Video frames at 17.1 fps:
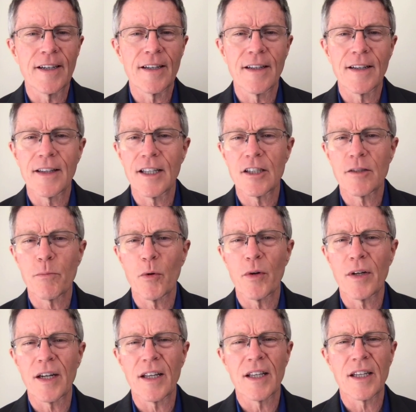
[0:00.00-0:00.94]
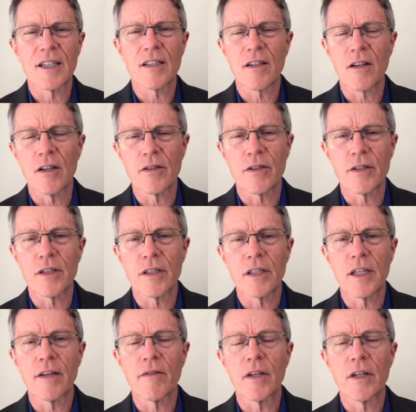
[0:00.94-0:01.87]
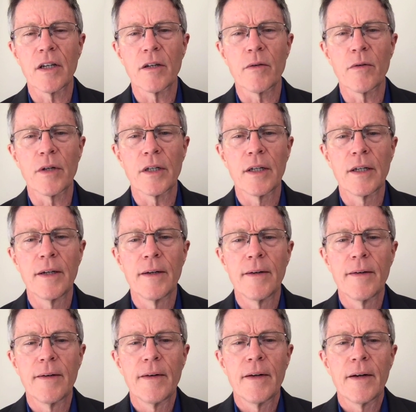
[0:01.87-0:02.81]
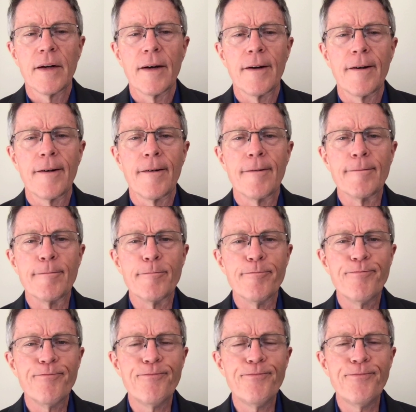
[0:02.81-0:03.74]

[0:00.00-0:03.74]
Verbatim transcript: at this point, I think it's closer to seven hundred. Um,